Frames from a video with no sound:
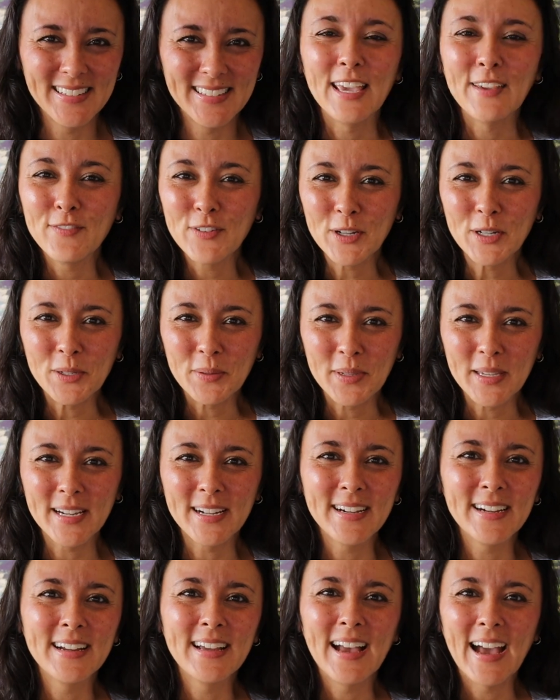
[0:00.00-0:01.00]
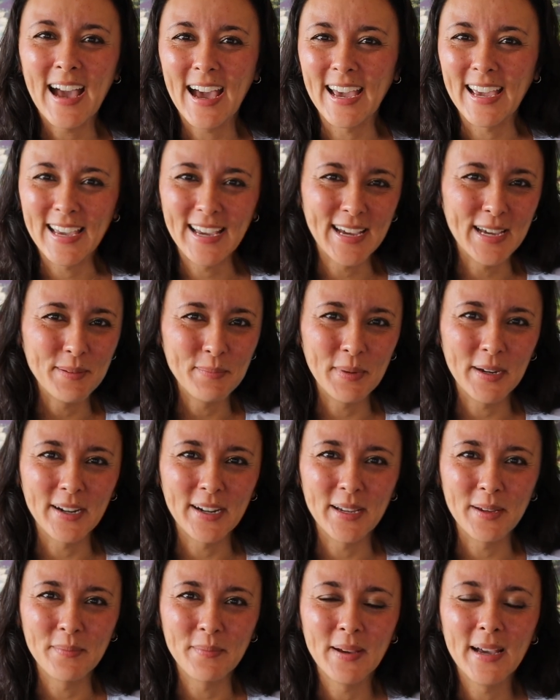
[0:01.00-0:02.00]
If you're new here, hi, I'm
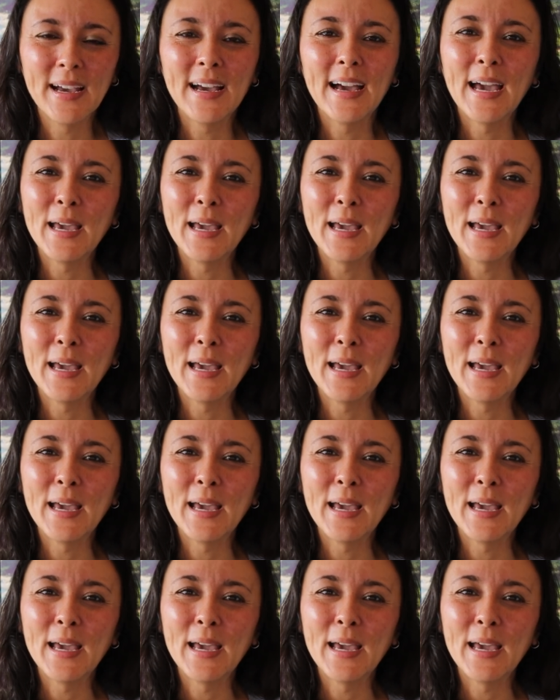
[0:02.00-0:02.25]
Mariam.